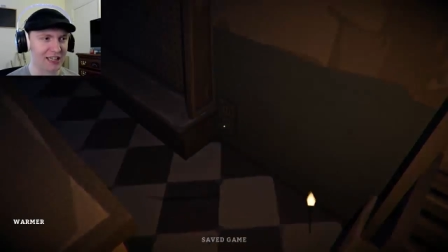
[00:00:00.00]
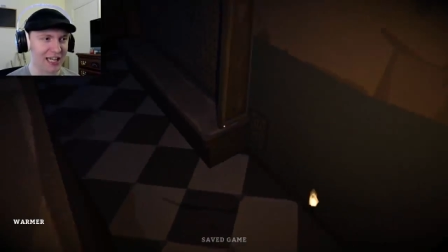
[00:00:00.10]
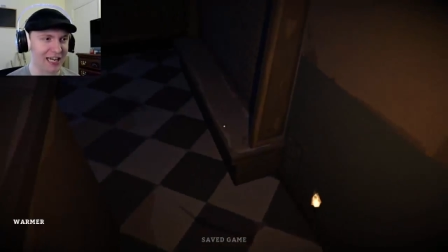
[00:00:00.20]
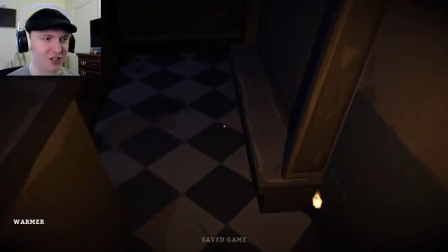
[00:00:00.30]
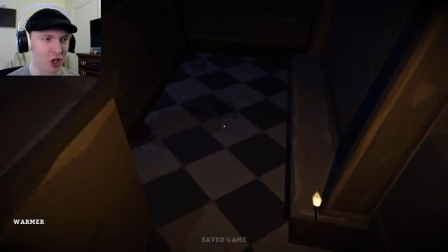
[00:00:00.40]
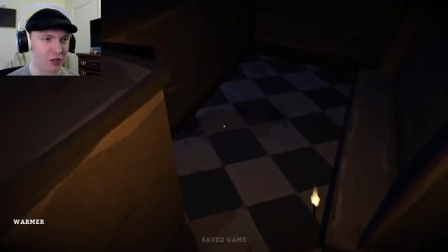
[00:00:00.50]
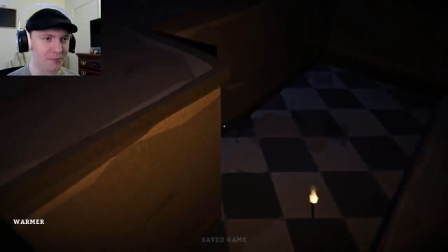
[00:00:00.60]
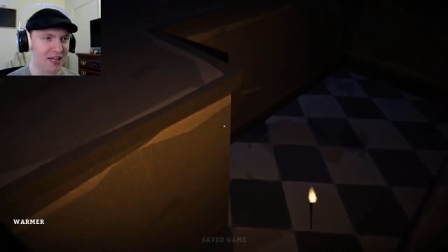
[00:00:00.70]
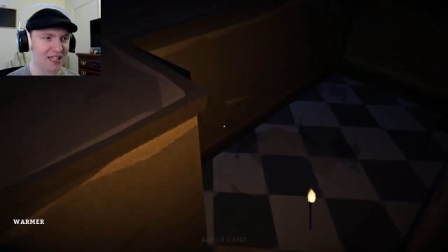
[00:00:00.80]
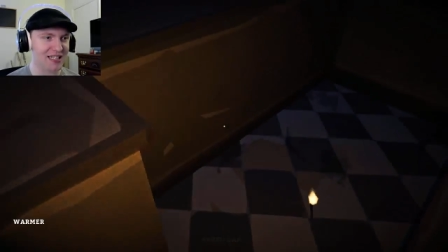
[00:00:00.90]
lantern?
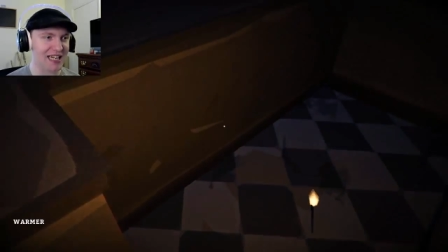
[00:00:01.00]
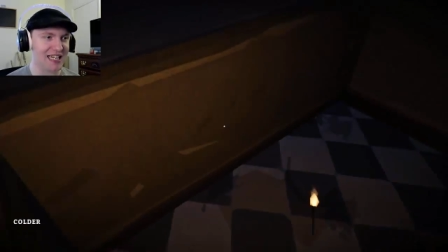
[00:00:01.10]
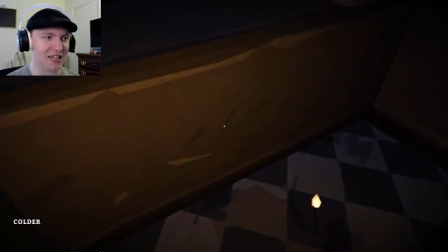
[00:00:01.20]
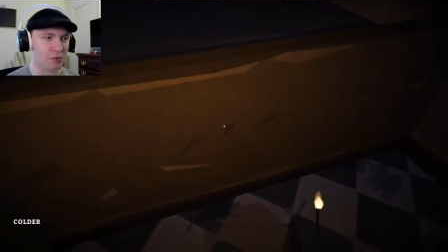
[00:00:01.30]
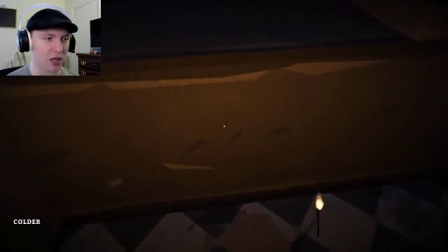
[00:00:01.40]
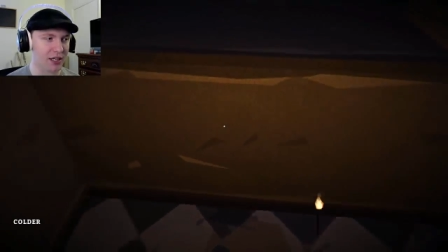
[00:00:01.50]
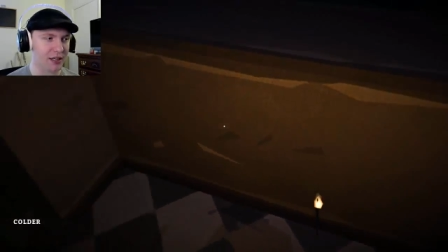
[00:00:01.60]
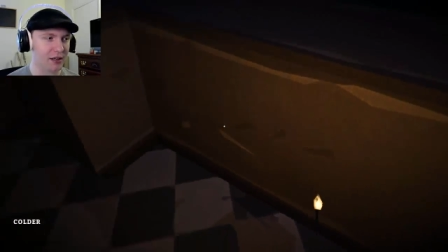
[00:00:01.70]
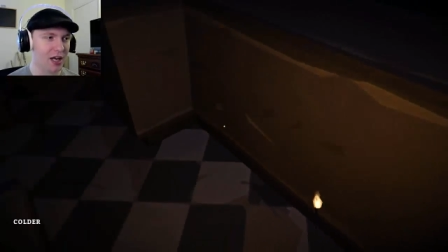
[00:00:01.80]
Because I need one.